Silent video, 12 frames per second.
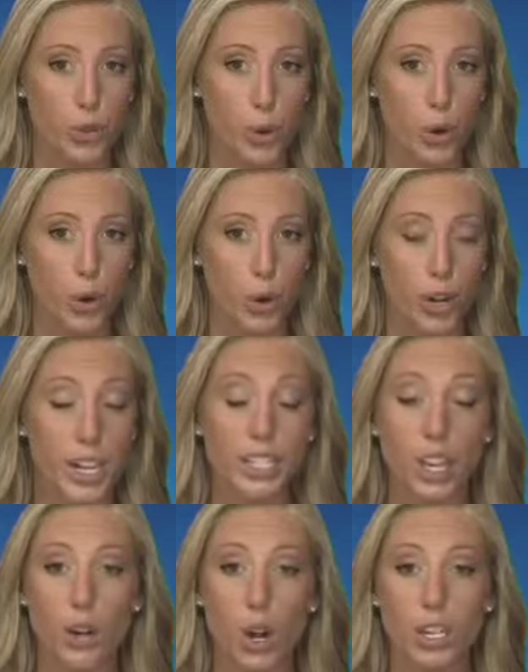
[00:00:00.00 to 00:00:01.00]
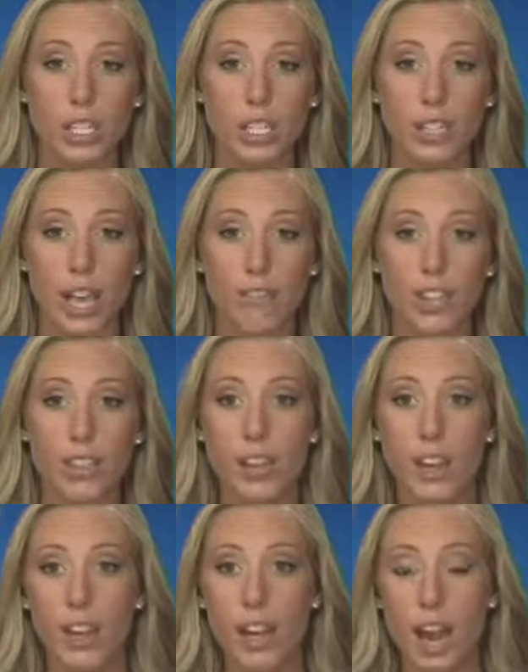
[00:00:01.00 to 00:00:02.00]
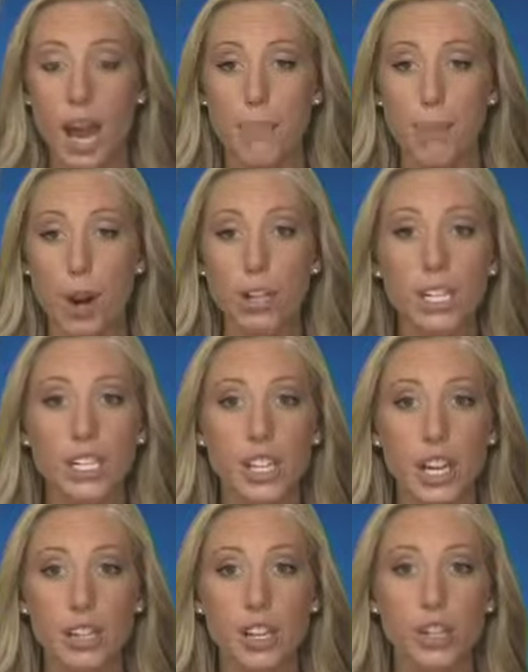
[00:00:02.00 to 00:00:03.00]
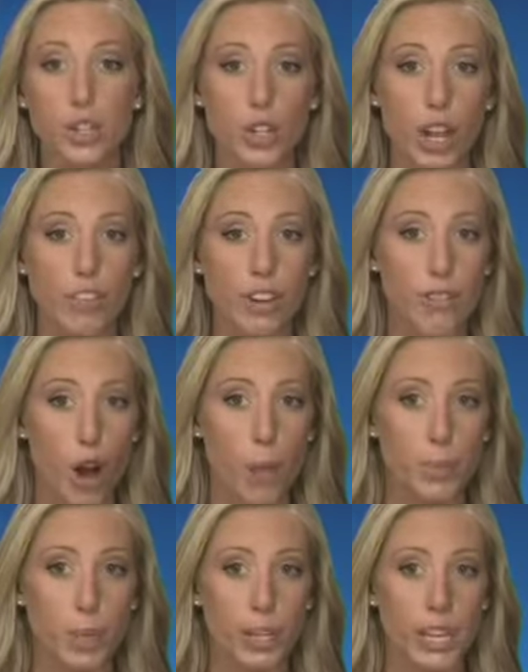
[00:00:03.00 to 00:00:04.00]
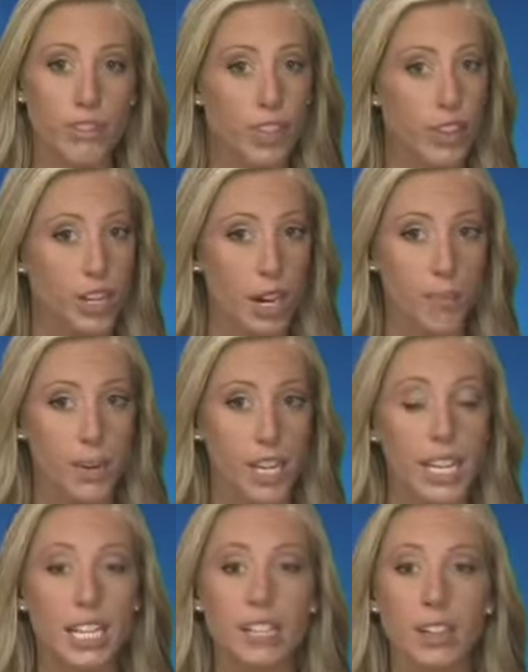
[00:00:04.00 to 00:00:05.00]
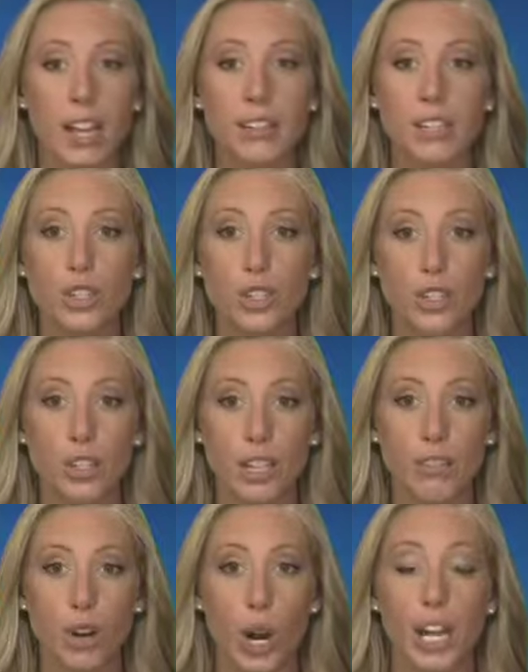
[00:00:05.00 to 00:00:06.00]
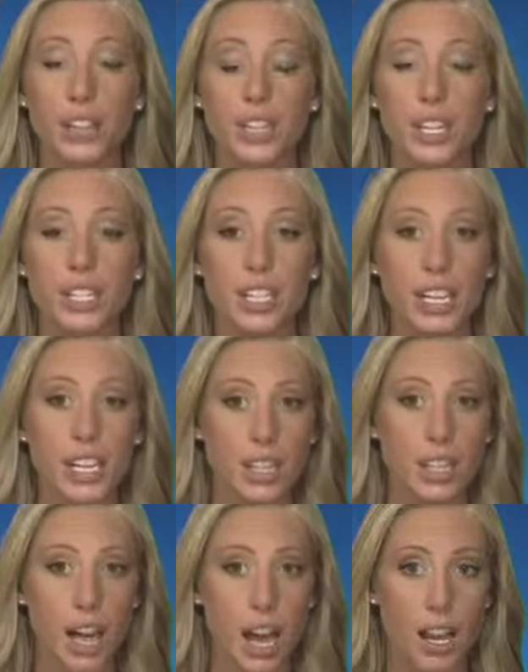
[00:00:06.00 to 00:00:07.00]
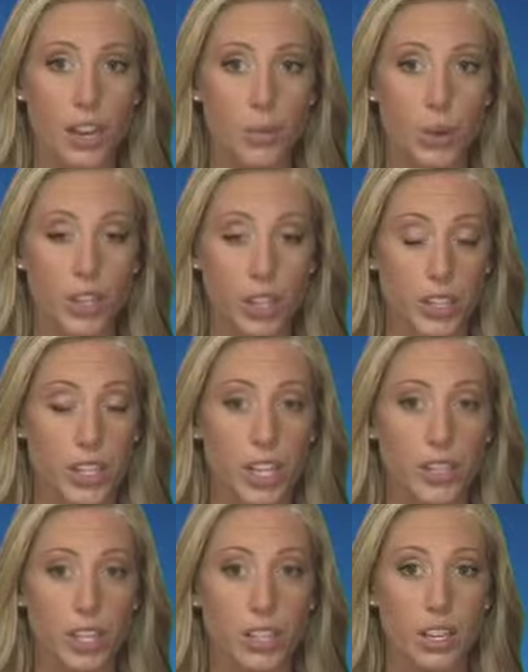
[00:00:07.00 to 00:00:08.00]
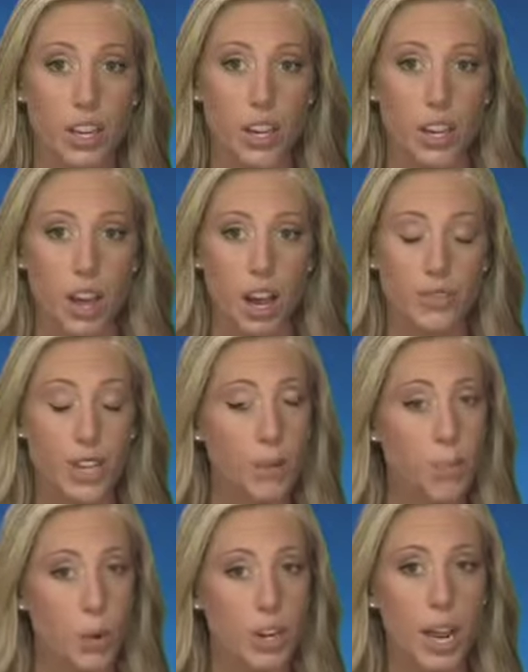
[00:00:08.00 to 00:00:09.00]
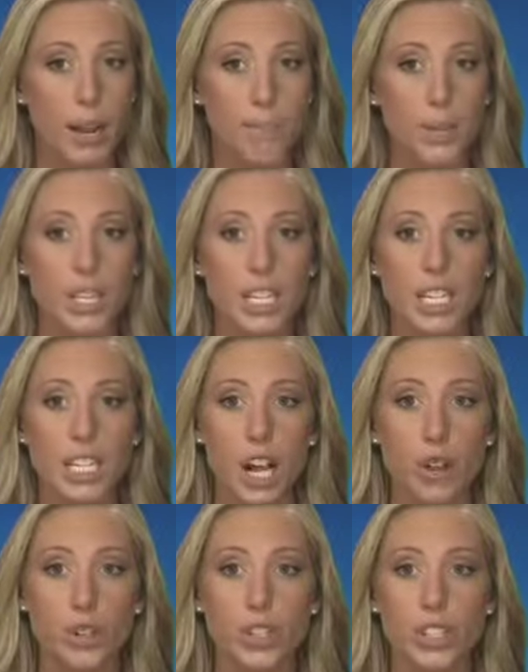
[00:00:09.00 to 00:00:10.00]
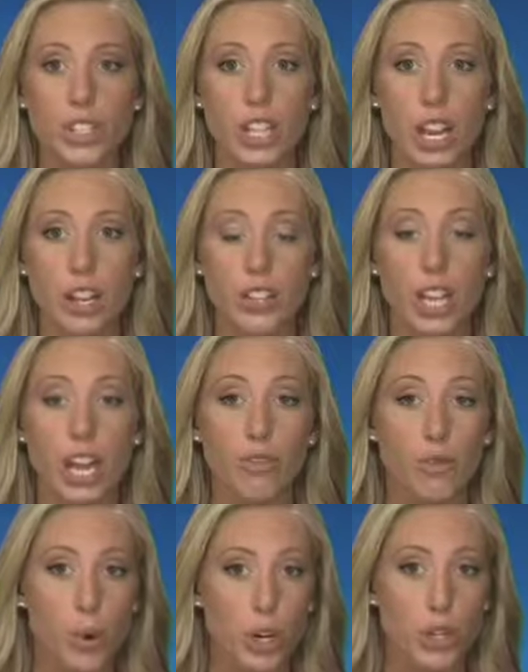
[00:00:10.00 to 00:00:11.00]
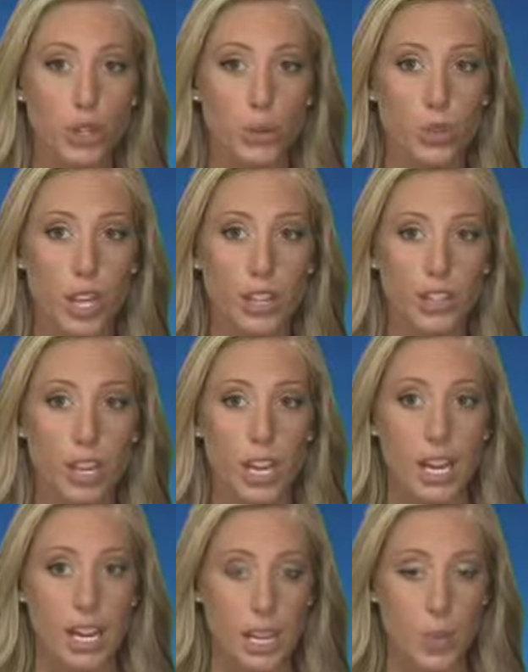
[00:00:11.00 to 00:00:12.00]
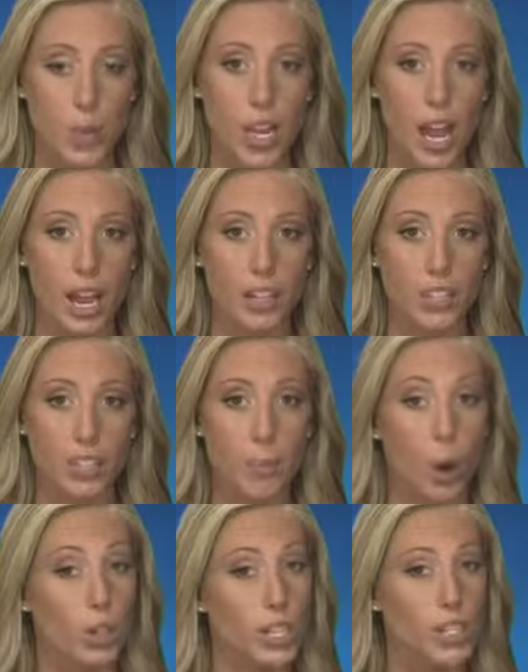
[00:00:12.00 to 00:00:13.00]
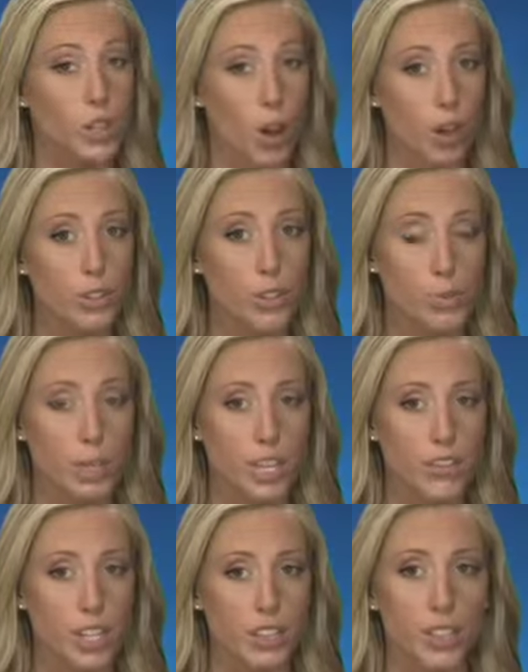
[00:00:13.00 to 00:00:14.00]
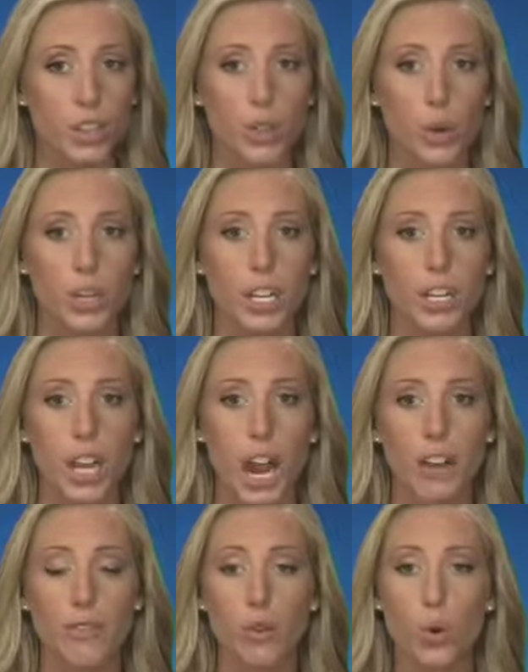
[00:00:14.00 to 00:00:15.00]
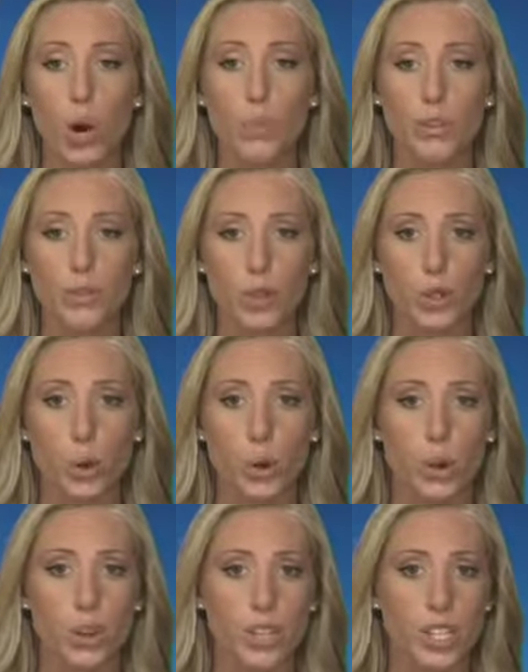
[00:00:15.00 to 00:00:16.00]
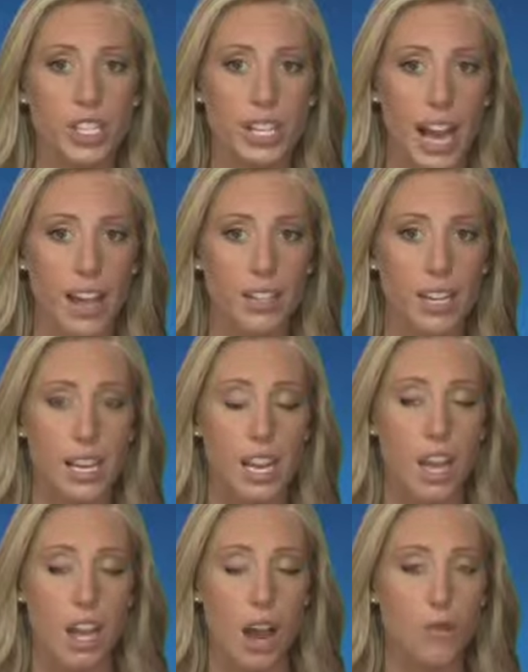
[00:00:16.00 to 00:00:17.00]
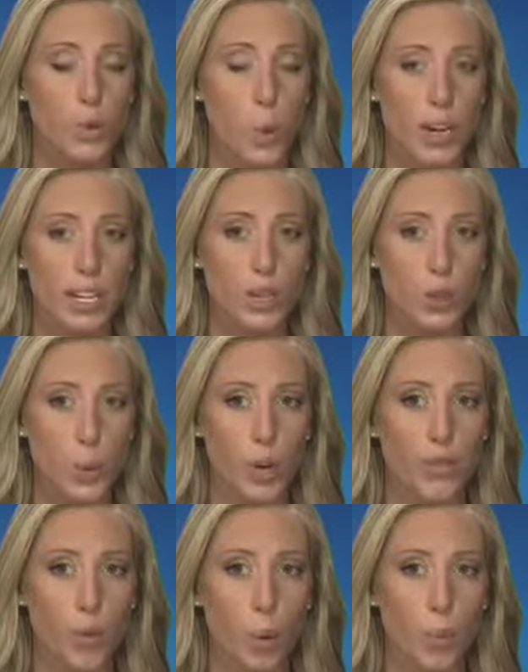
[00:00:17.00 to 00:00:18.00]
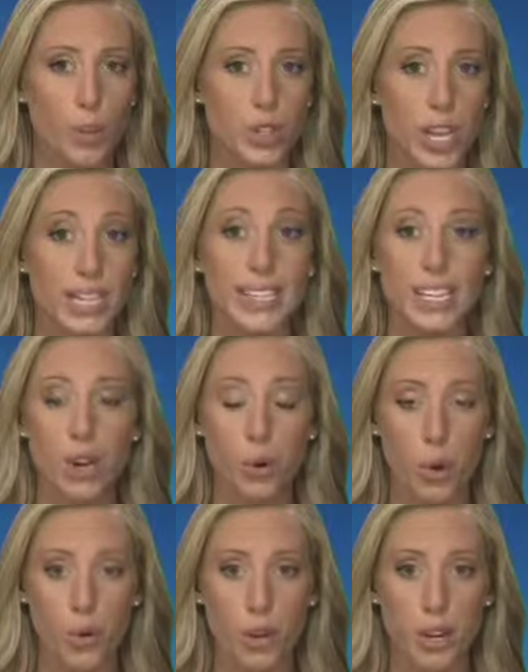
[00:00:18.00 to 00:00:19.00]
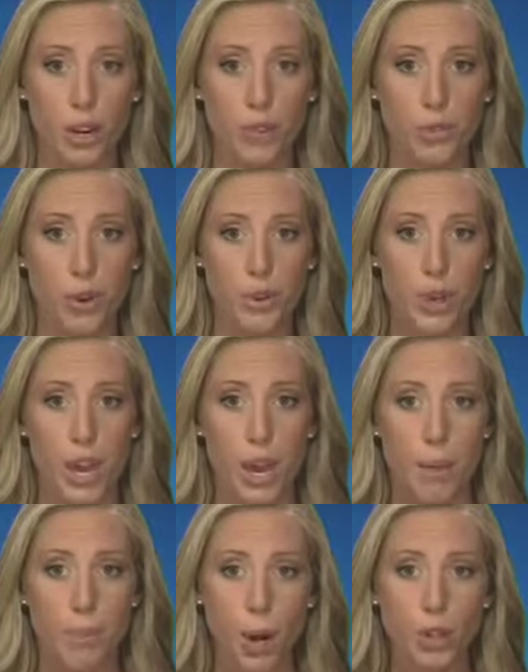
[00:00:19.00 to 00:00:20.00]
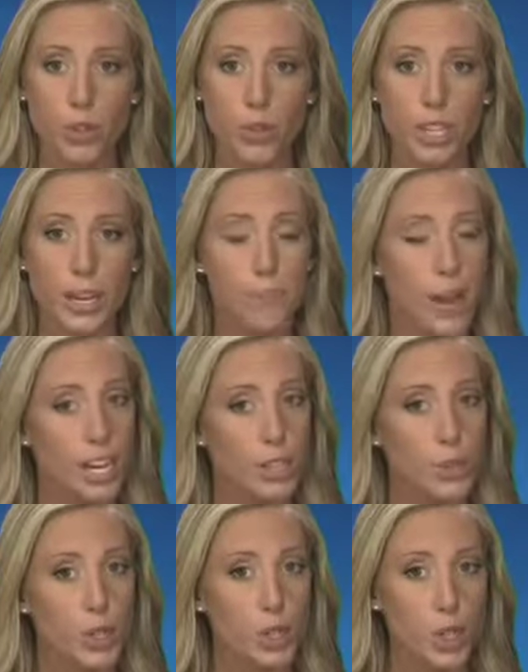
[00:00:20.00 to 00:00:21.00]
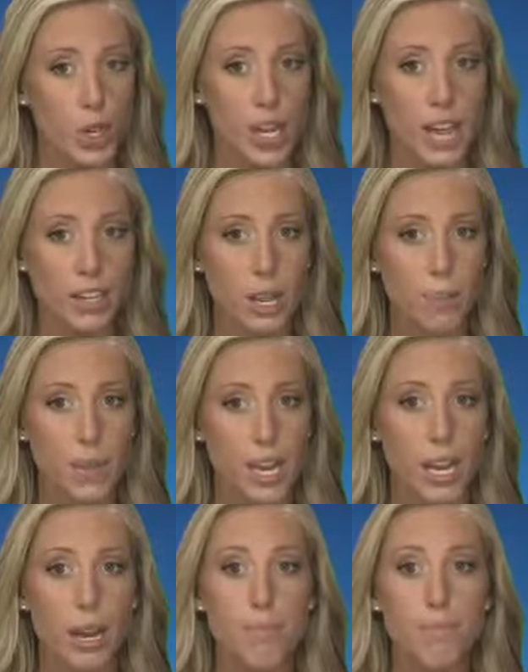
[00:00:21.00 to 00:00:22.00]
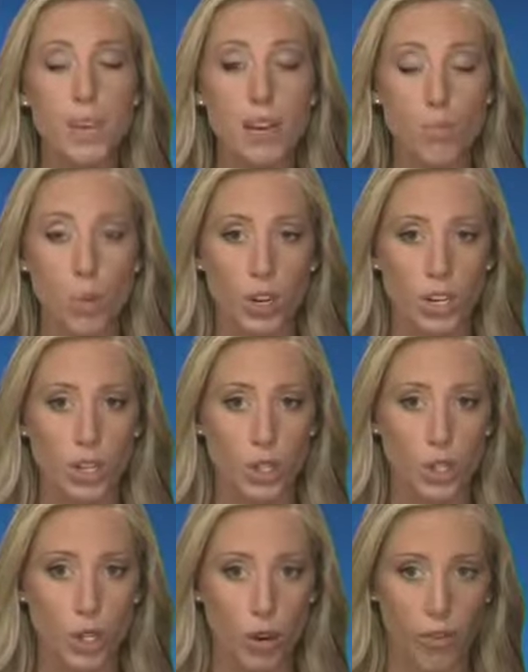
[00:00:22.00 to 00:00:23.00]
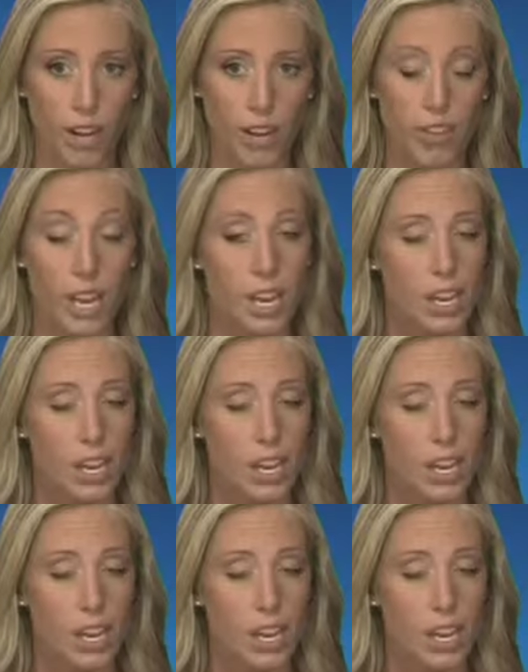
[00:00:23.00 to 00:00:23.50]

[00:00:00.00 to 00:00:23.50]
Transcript: quarter earnings on August 11th. And Barclays analyst Jeff Kvaal believes that the company is likely to deliver at least in line with consensus of $10.9 billion in sales and 42 cents EPS. Barclays also believes that Cisco can guide for normal first quarter seasonality of 20 to 24 percent year over year growth, but also said management could end up being a bit more conservative.